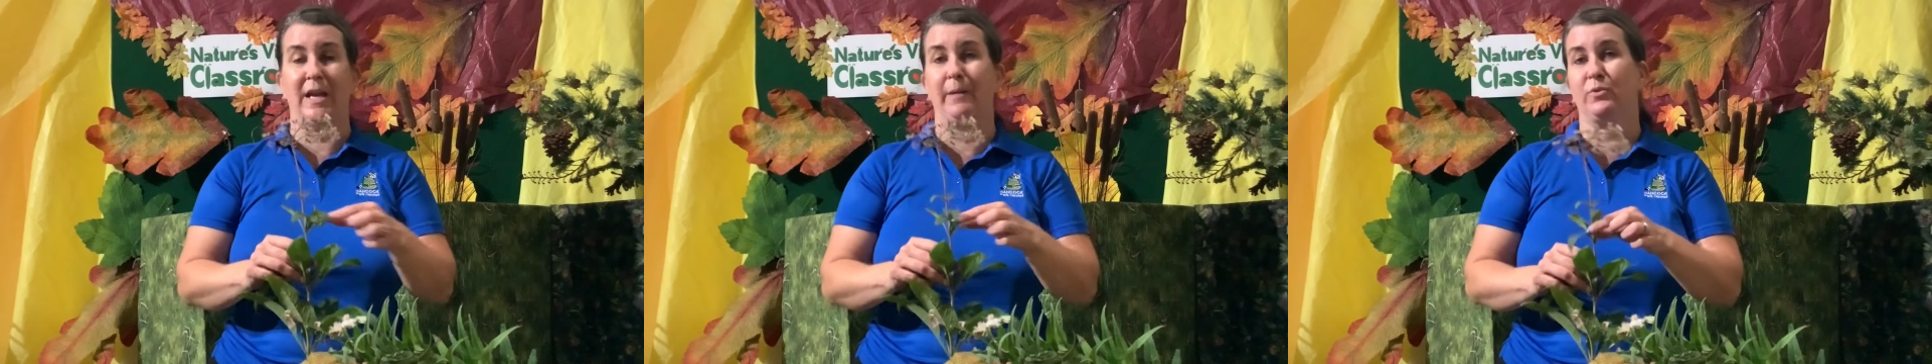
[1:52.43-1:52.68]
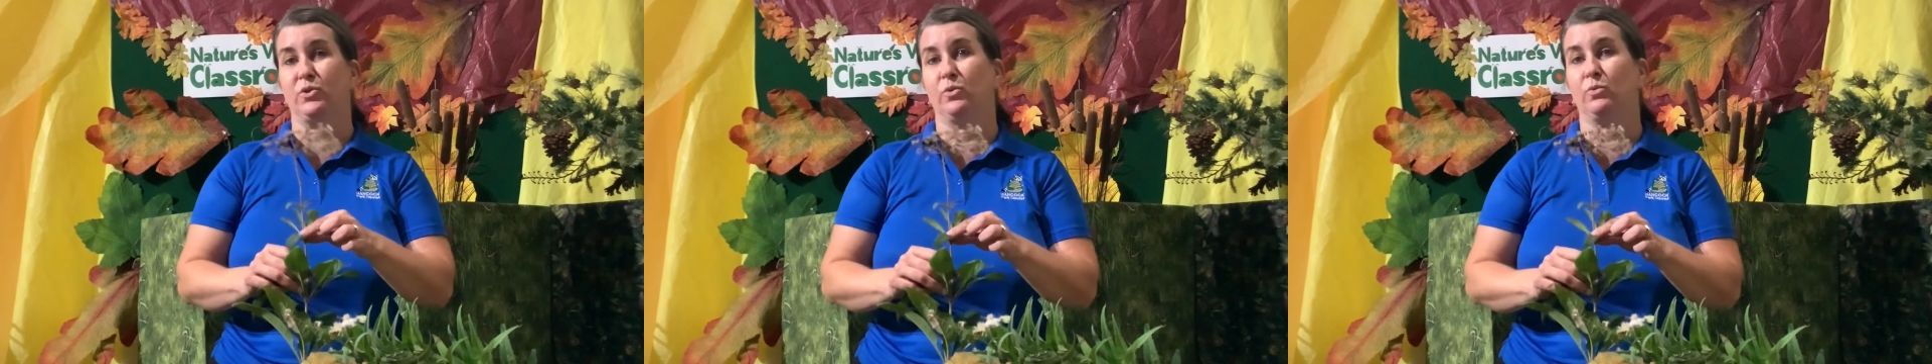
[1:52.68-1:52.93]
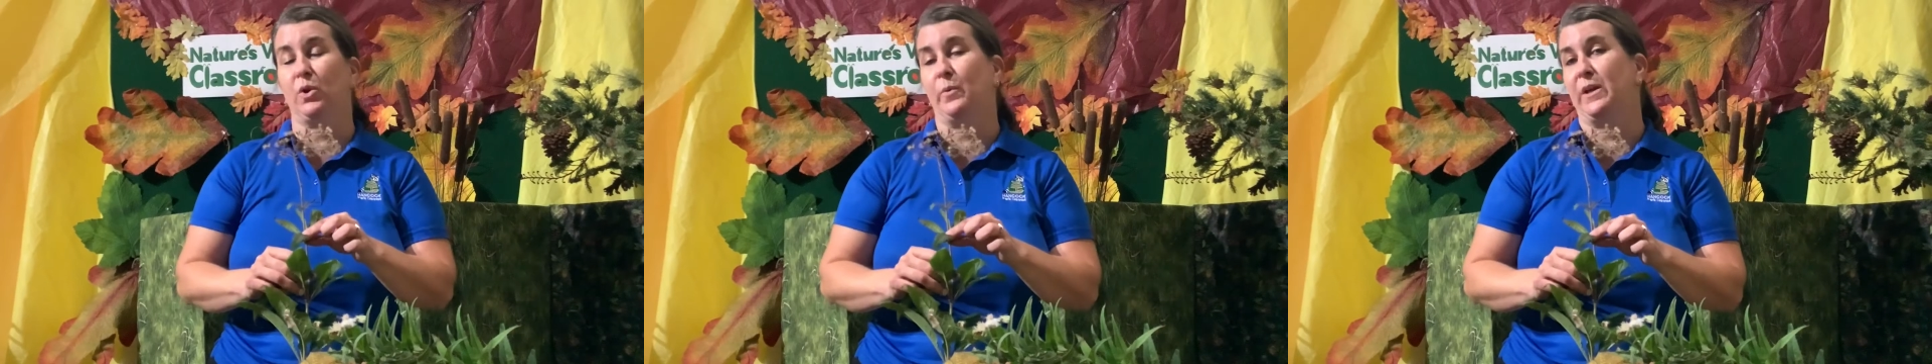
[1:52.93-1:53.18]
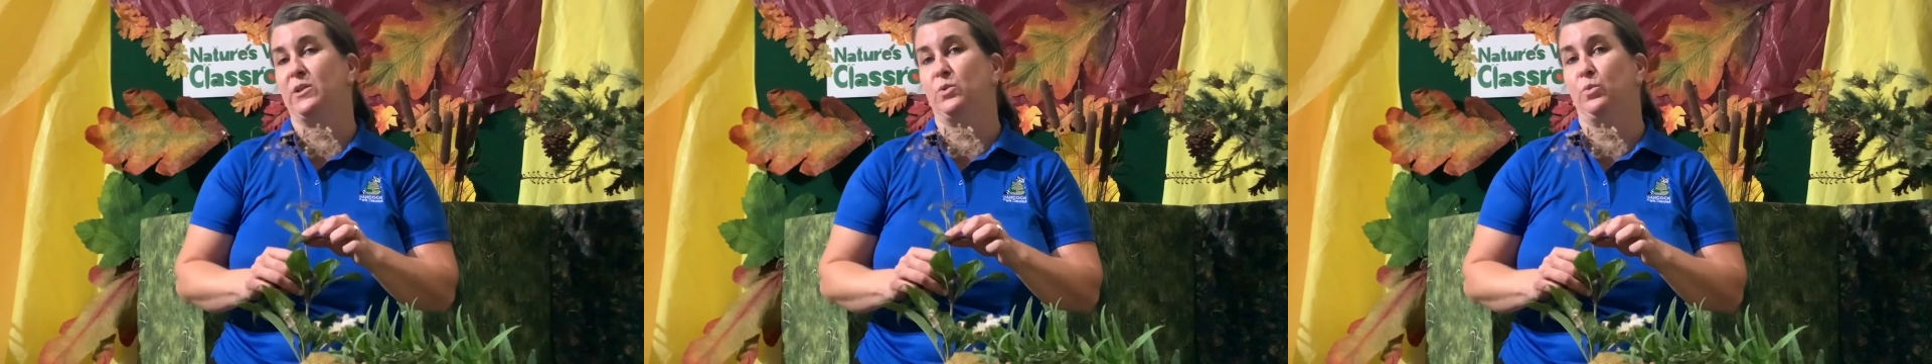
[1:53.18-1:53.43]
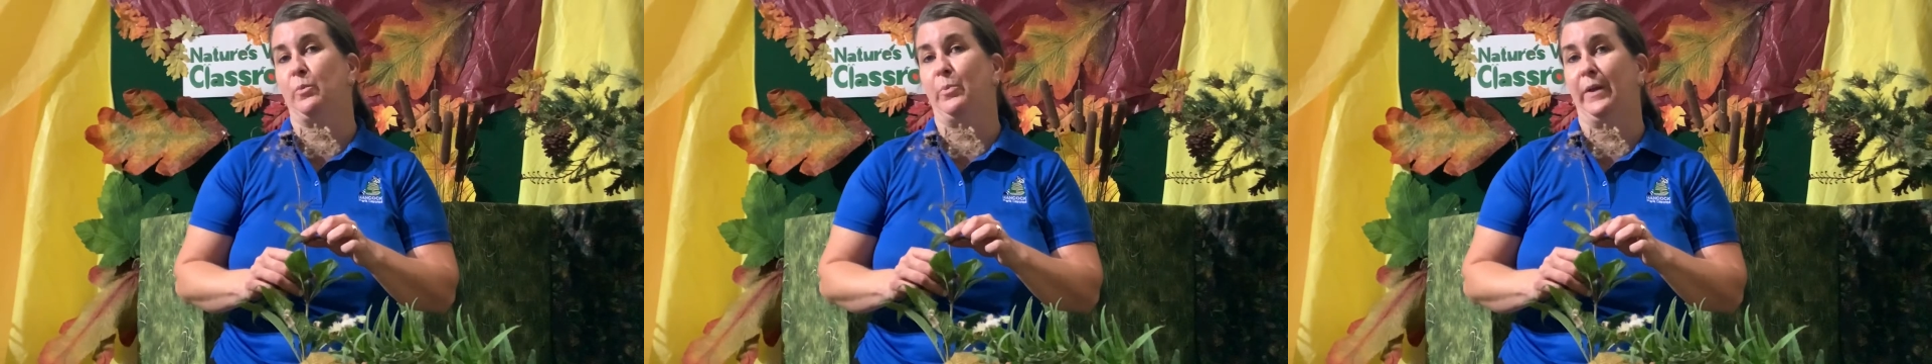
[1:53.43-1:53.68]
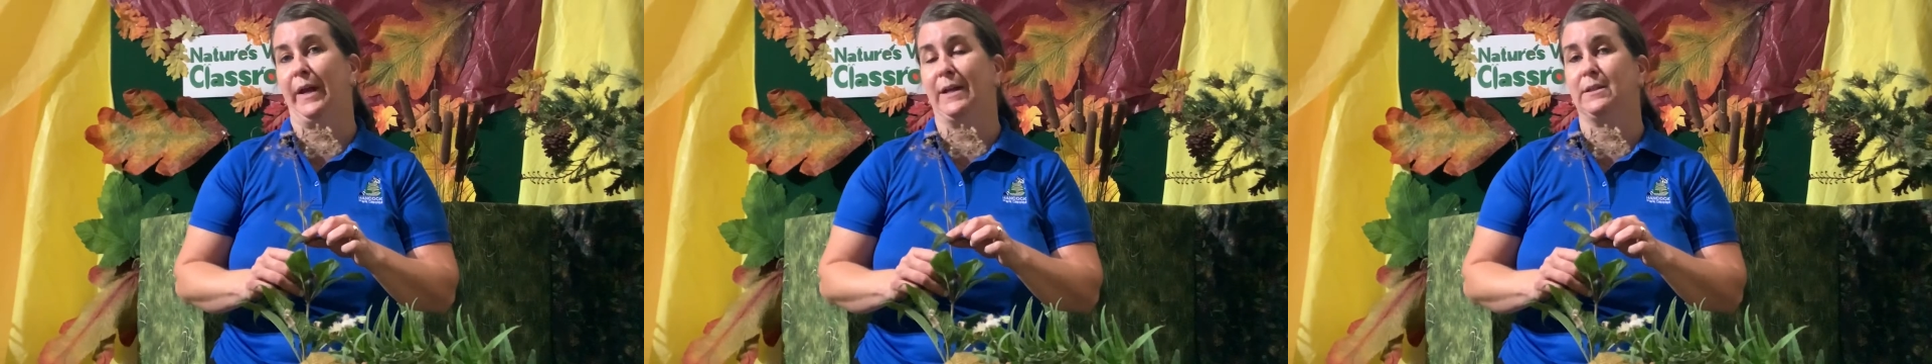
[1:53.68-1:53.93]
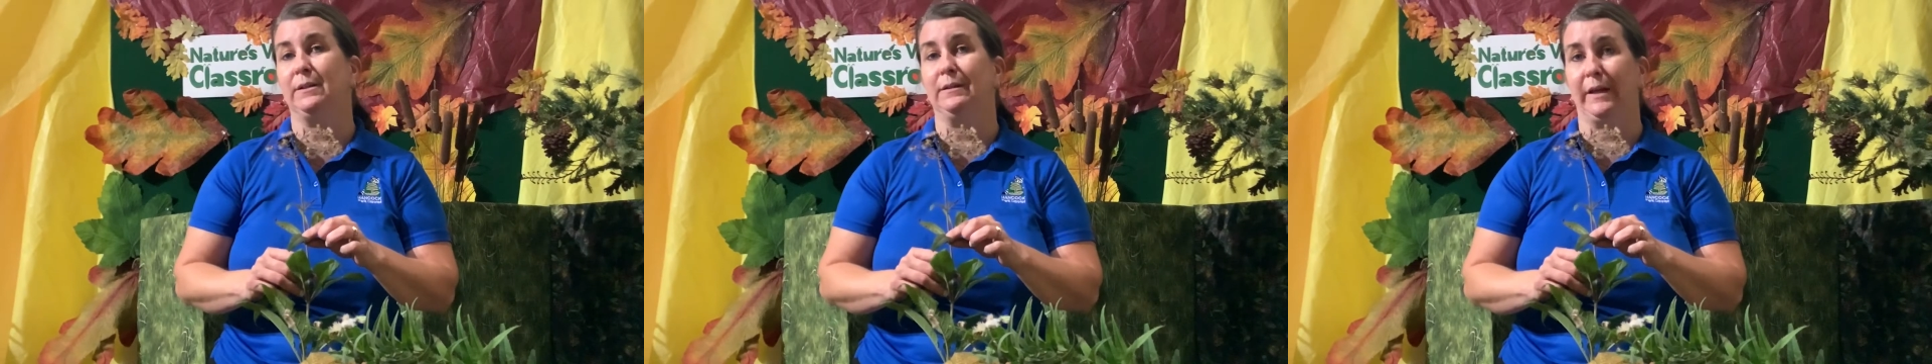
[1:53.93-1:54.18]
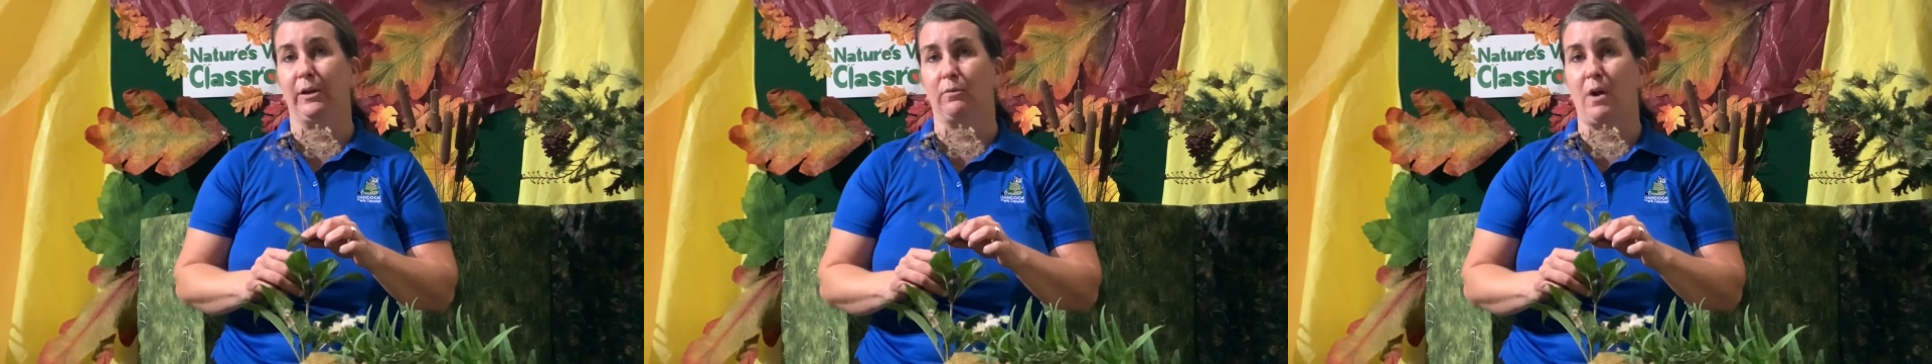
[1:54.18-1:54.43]
able to grow into a plant
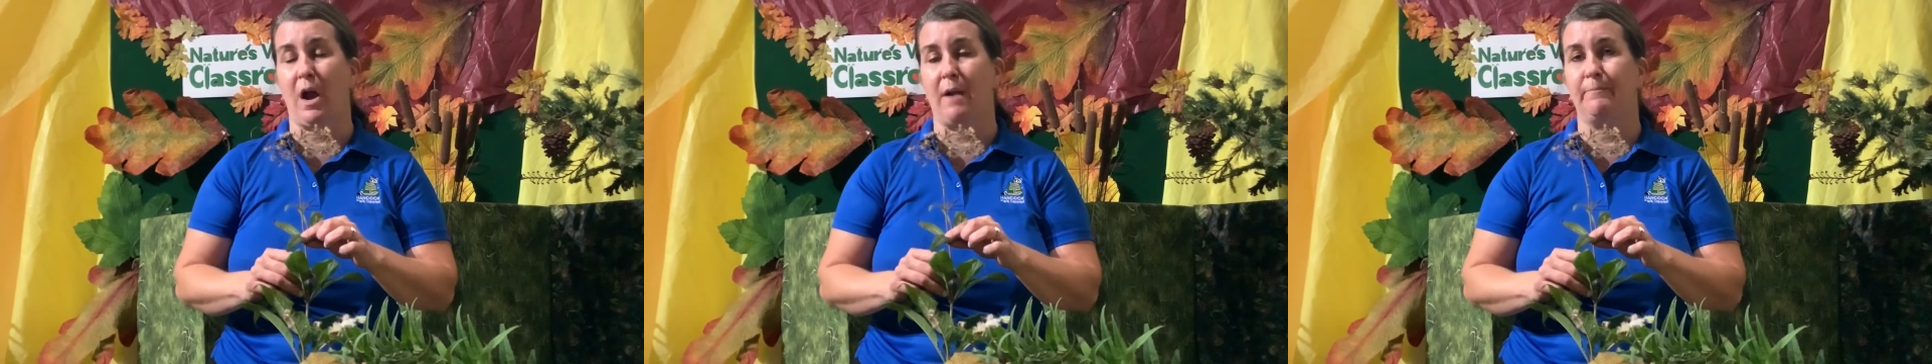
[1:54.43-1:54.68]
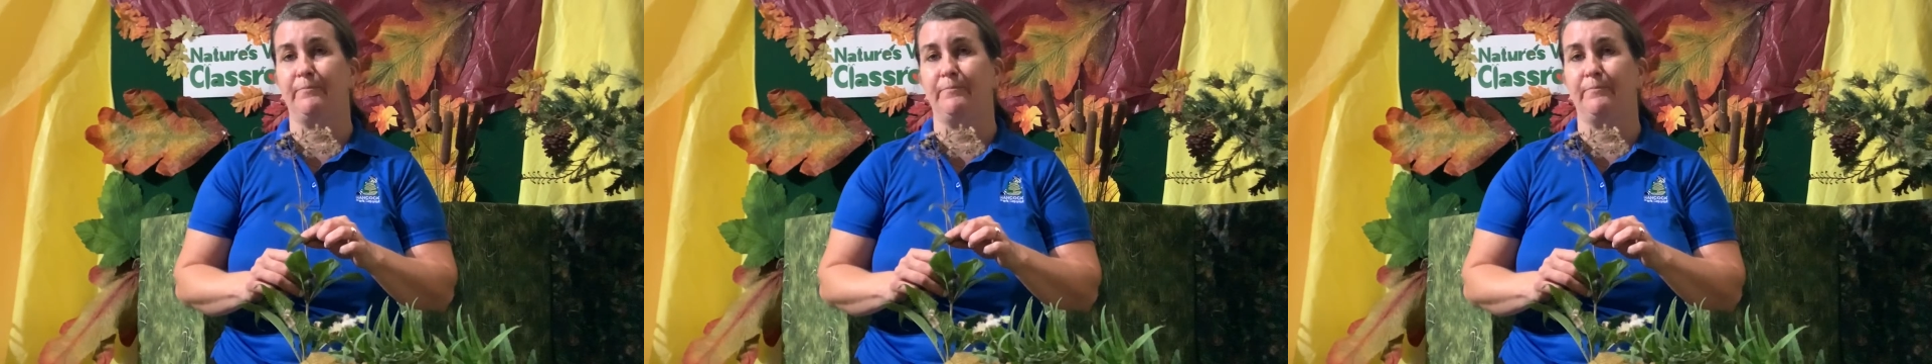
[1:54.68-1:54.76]
later on.